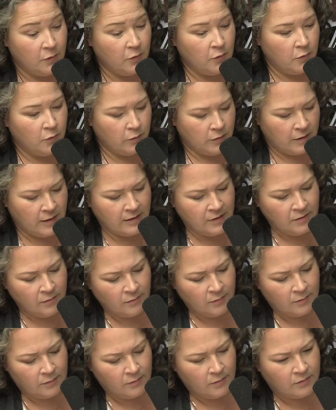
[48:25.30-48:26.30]
cool. Didn't
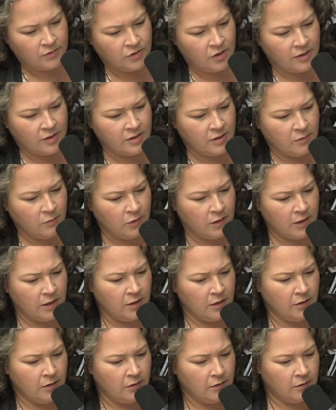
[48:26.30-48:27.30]
you judge it one
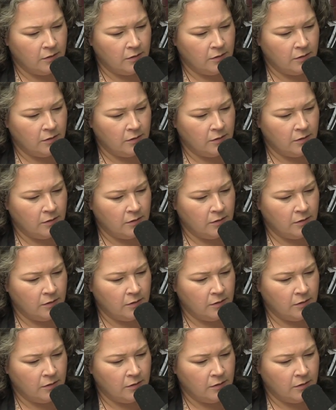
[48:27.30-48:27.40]
year?